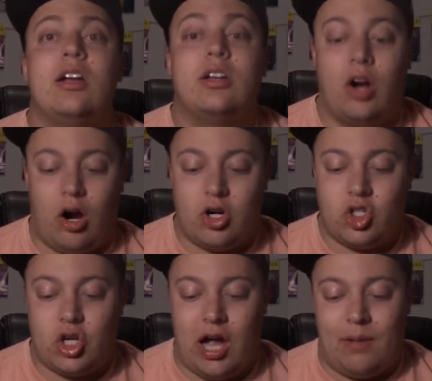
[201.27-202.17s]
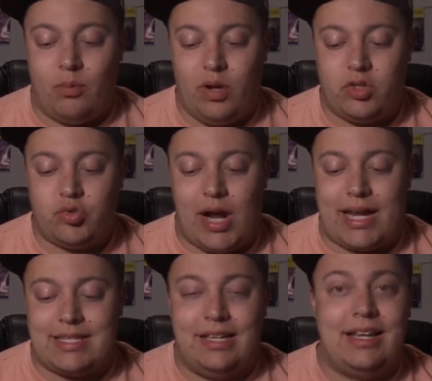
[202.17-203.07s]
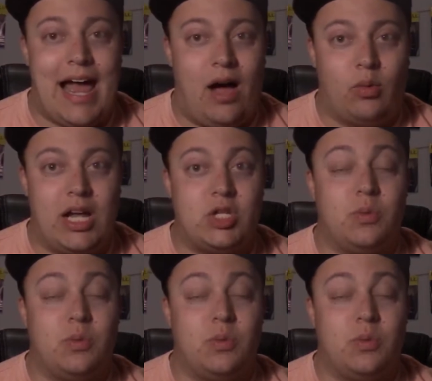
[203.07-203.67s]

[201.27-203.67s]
Garchomp with Dragon Tail and Outrage.